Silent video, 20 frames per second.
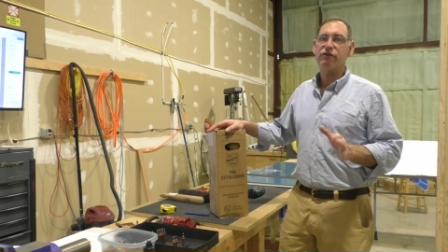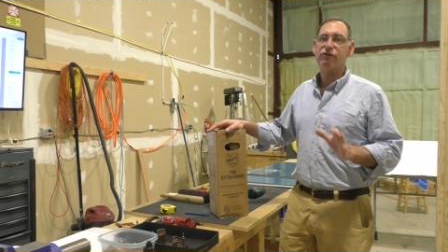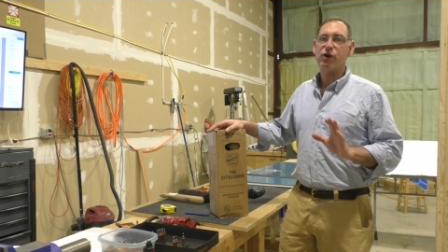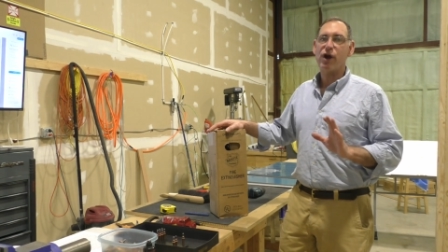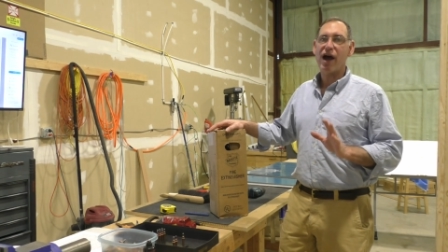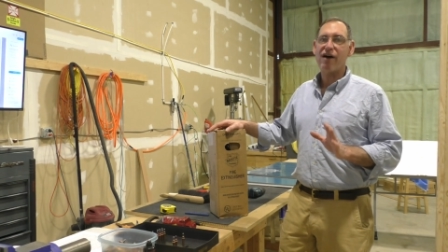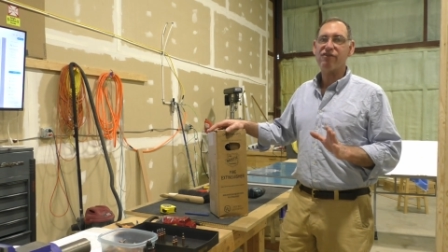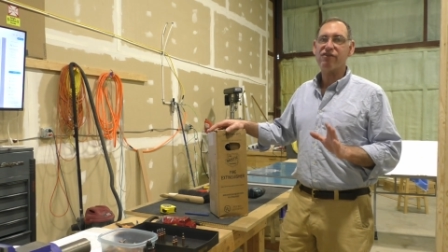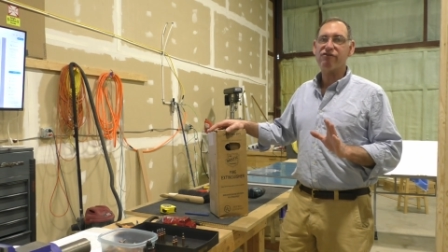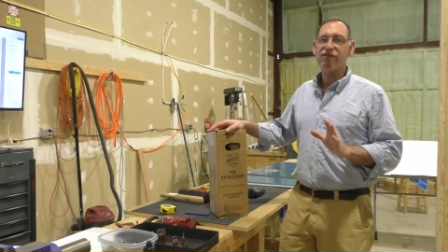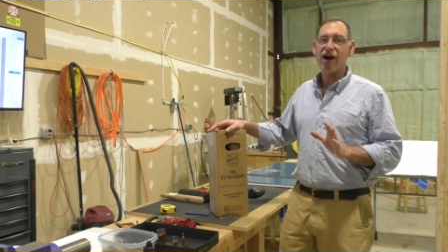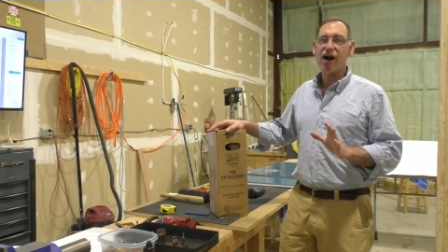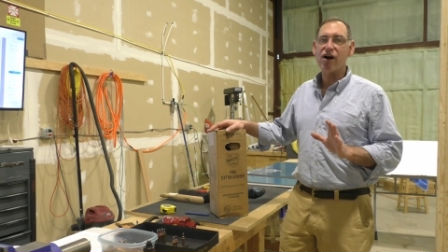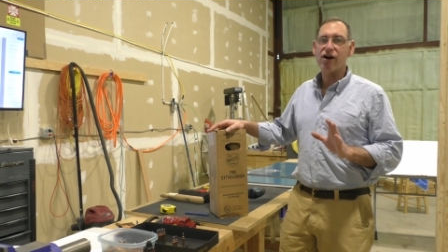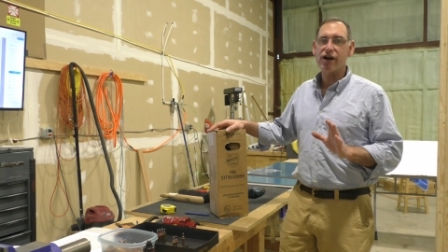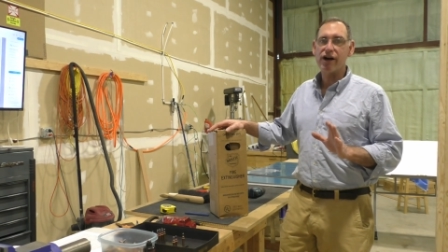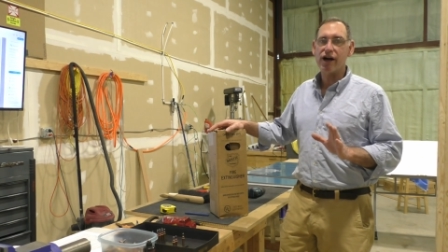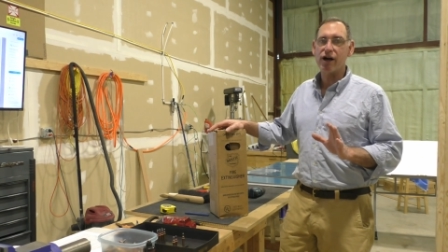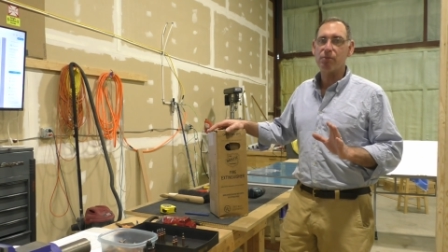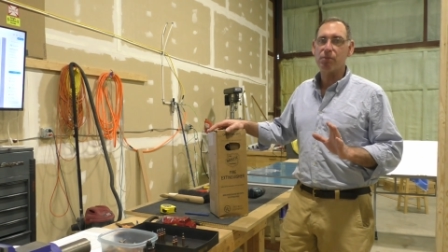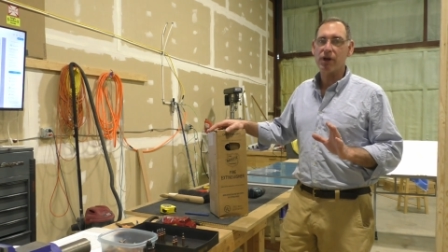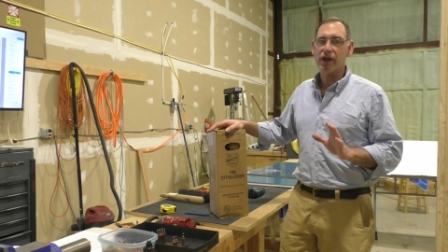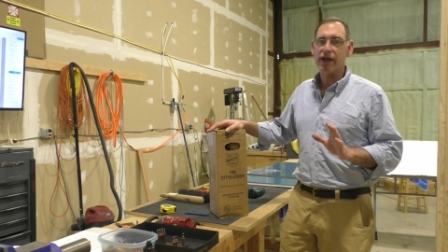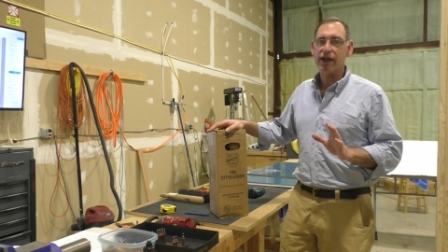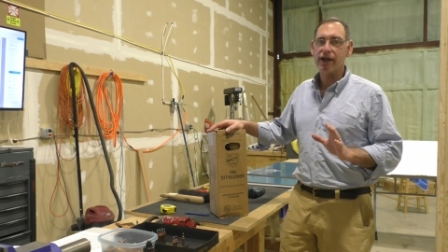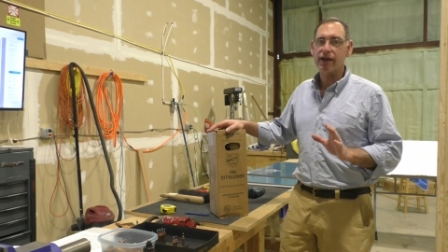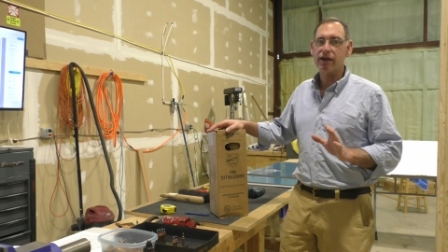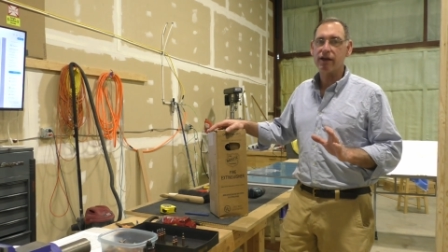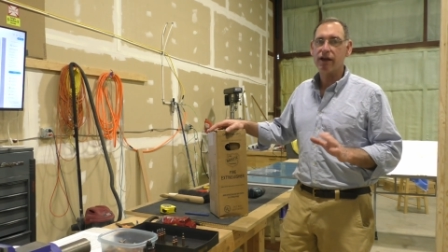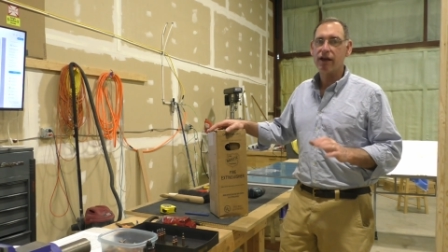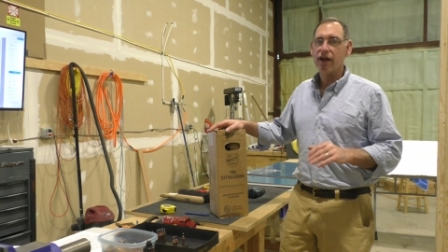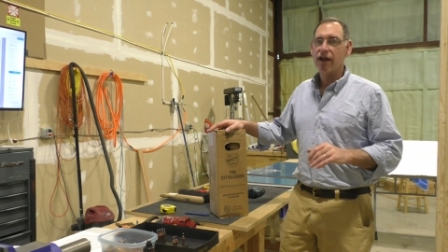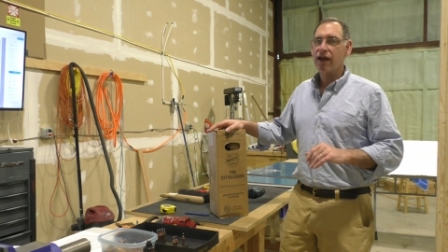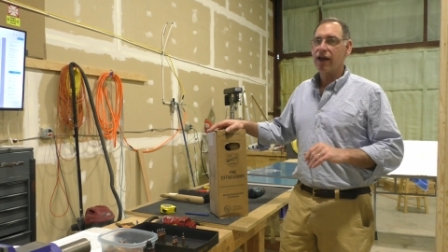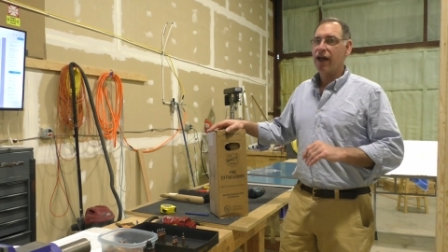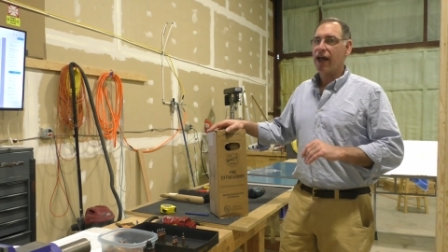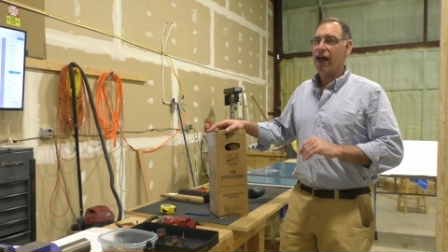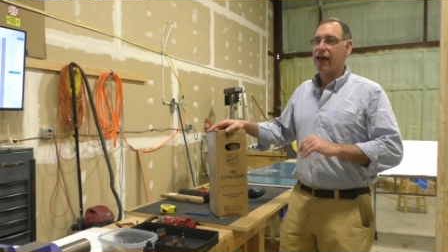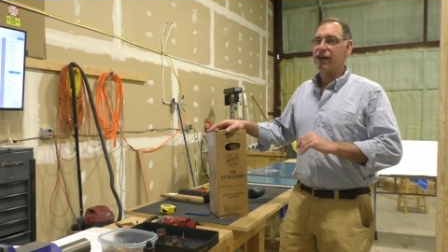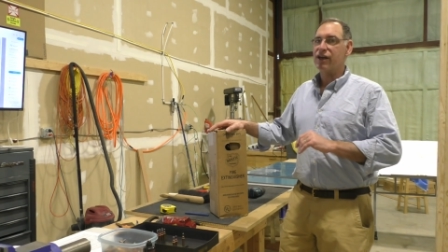If you have a fire in an airplane
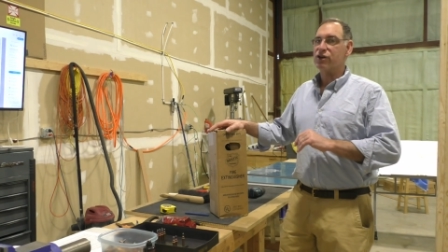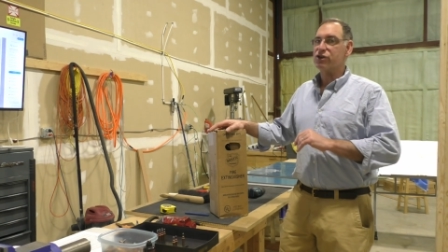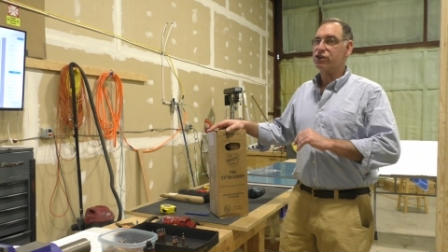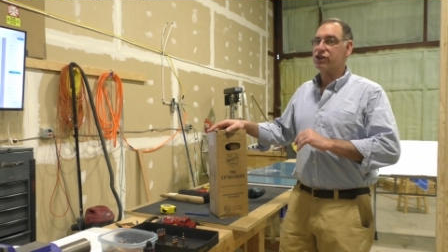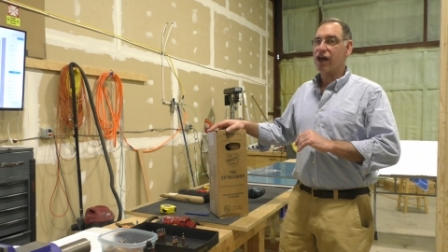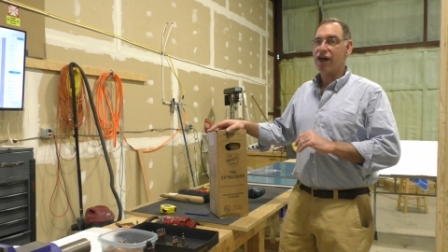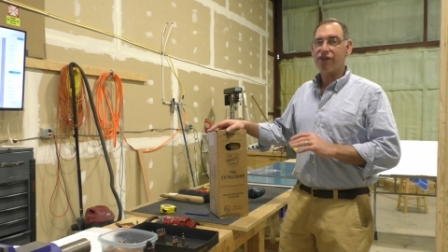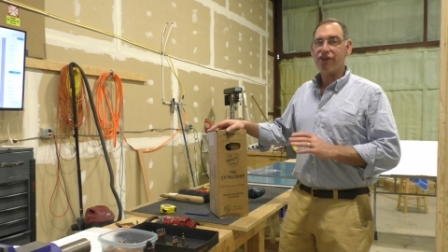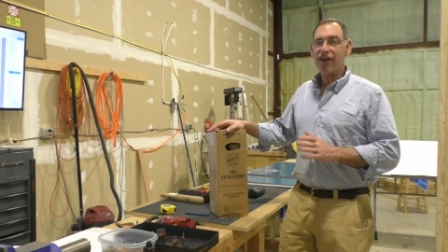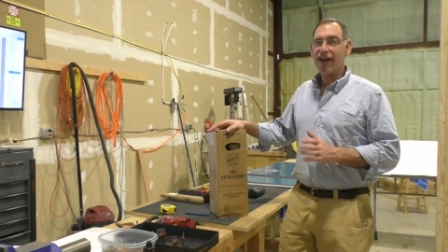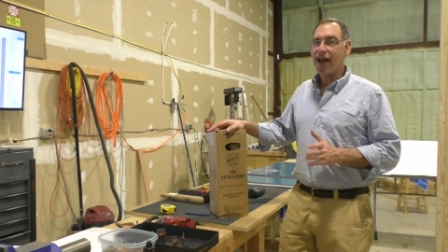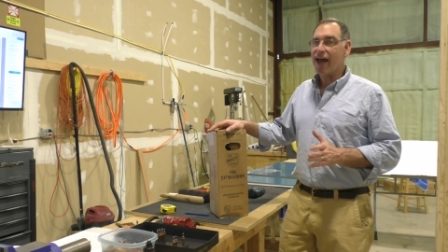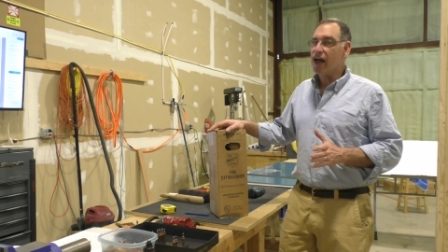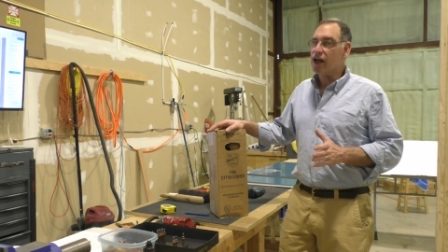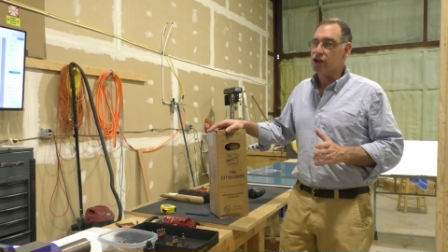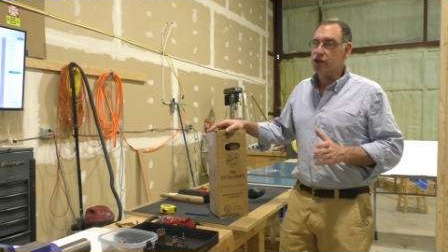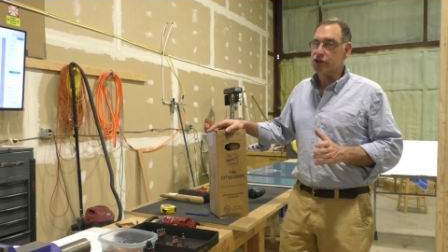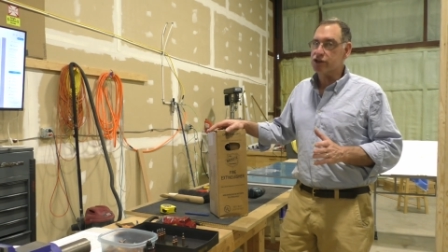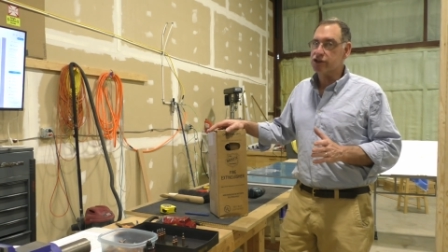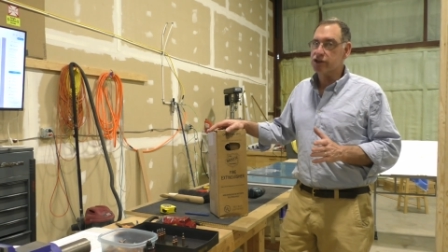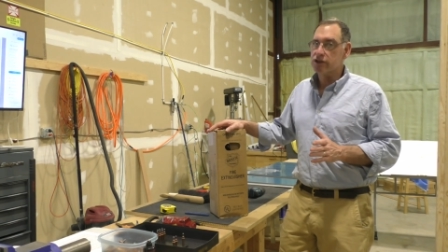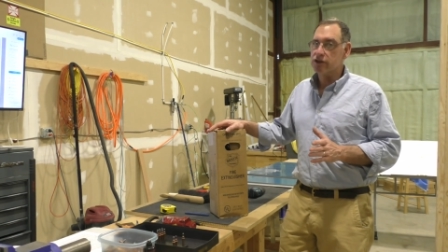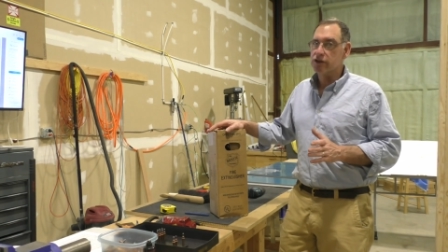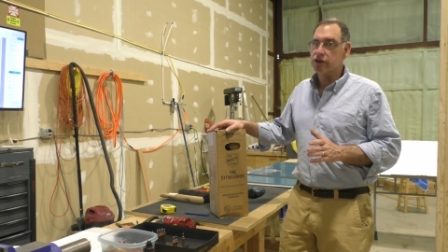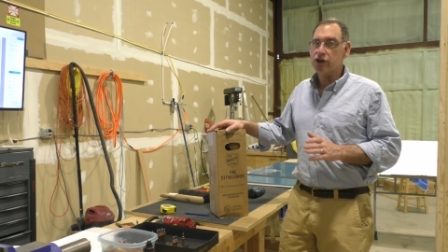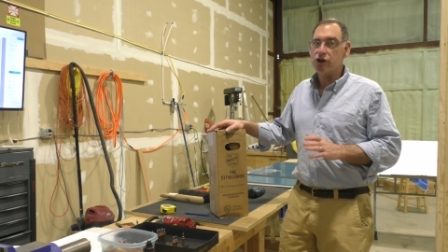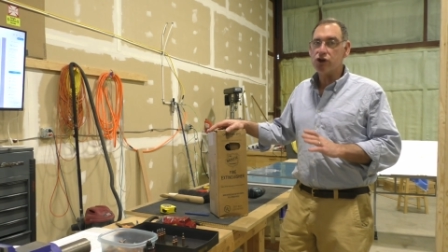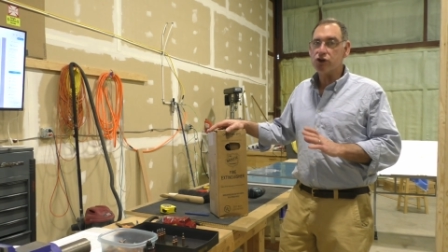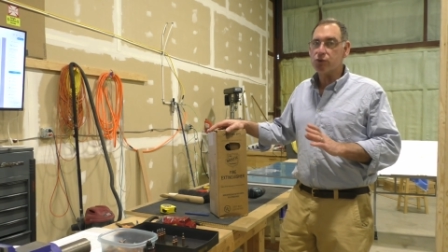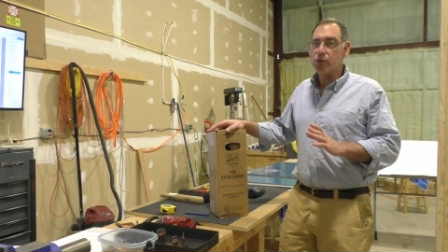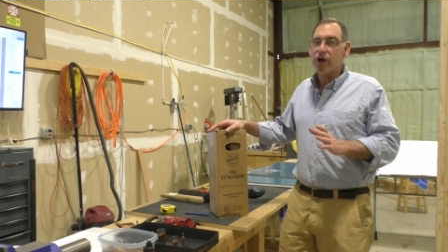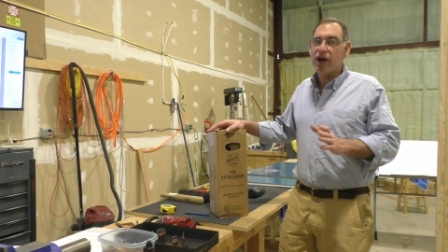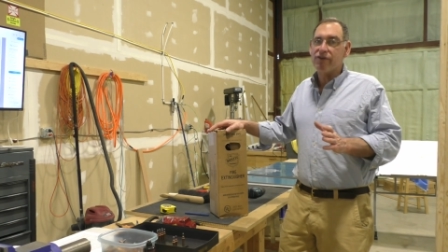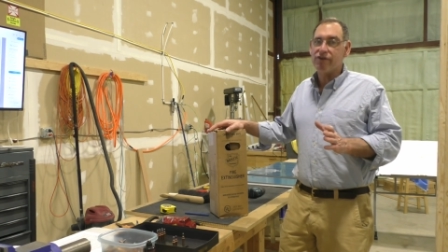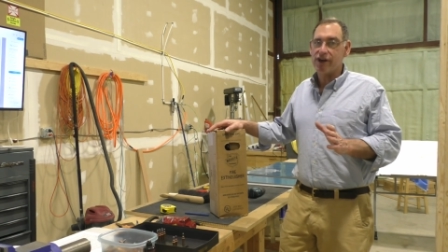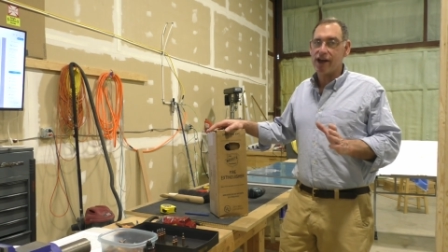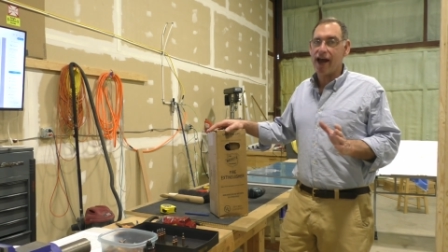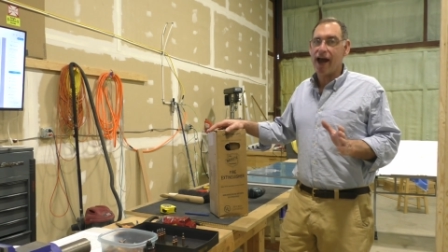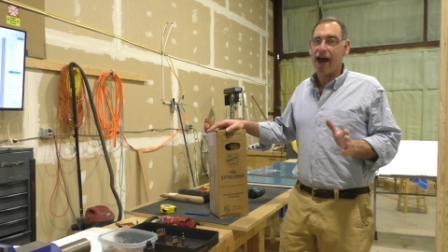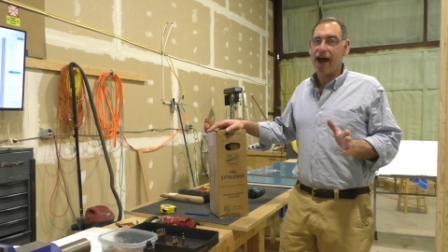and there's nothing else, use
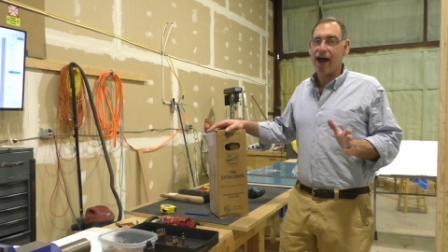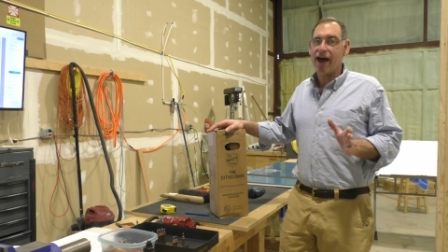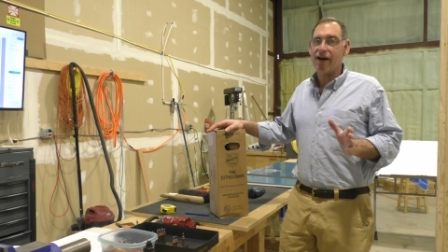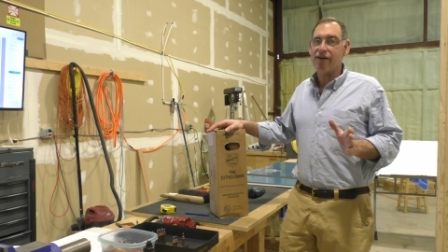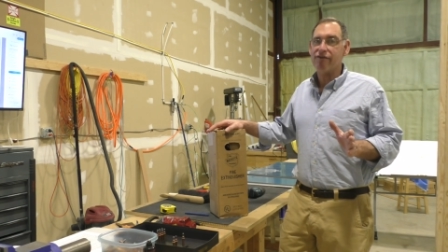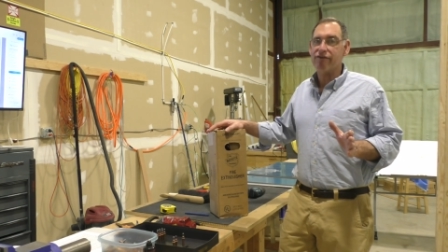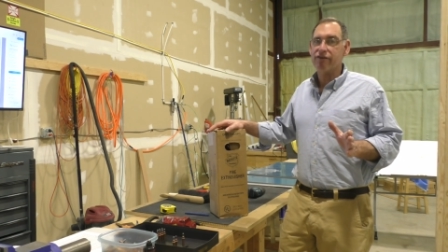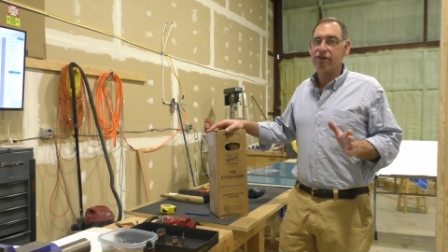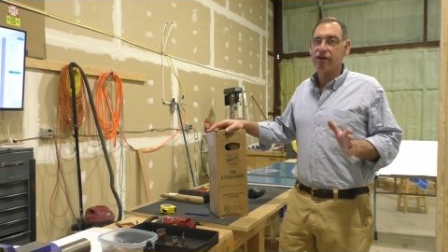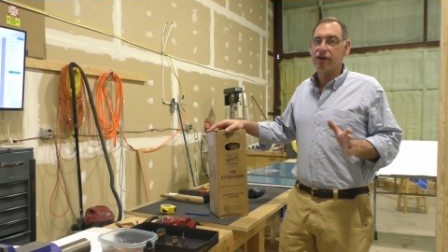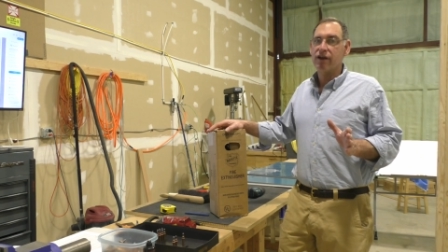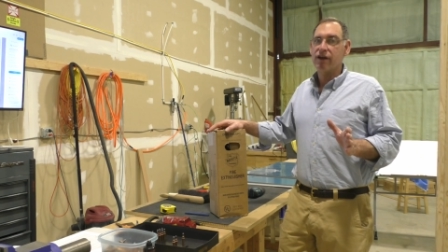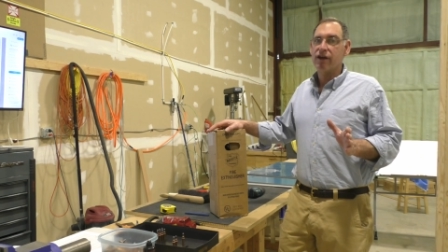whatever you have,